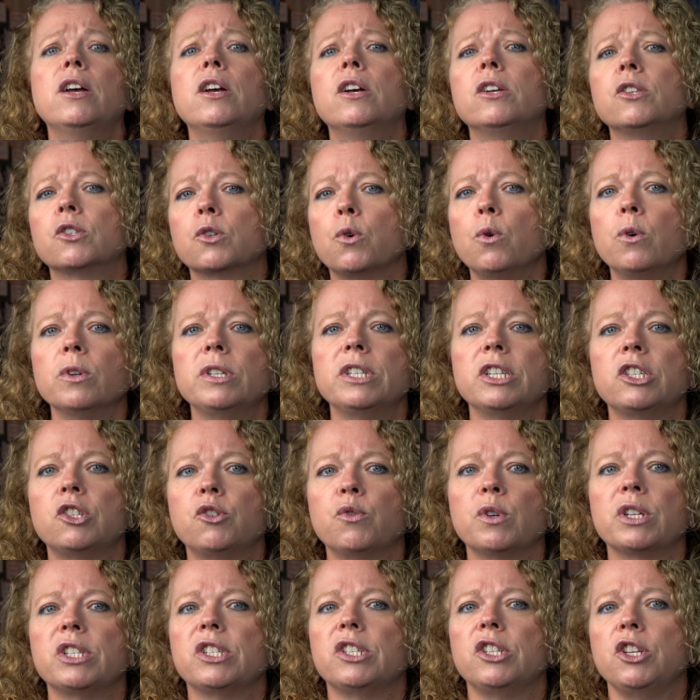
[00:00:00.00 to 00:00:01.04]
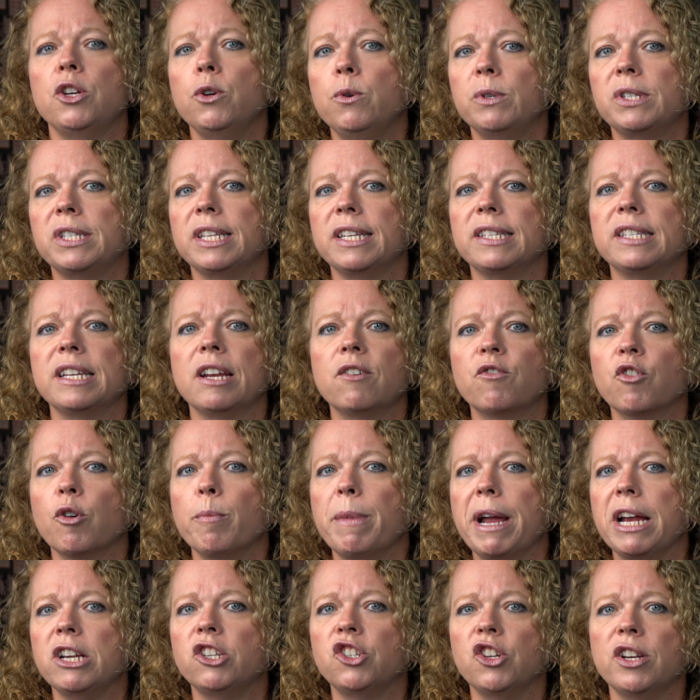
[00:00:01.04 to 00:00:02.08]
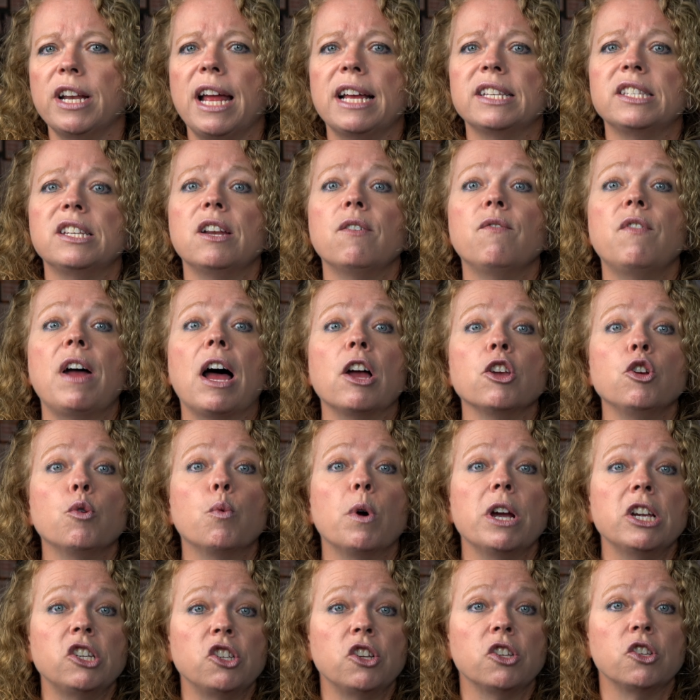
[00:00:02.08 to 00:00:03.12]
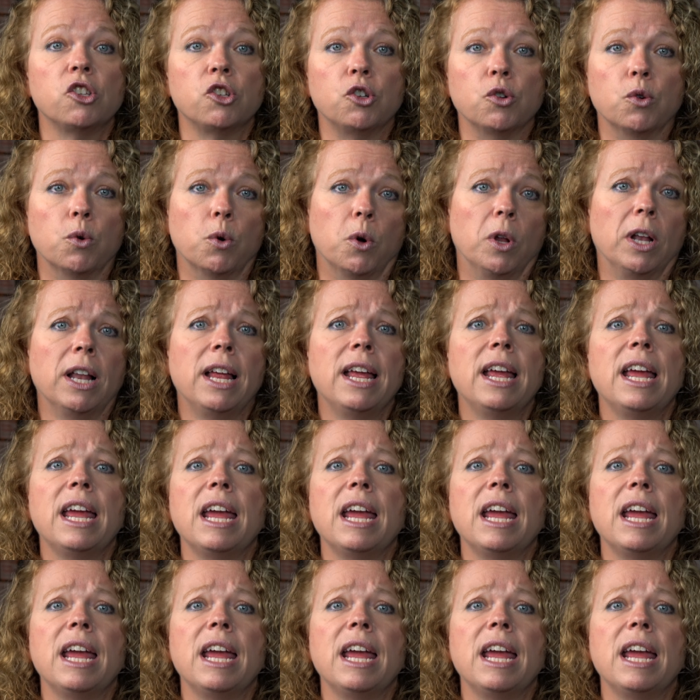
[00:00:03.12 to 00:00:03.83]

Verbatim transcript: School districts use this information as an evaluations tool,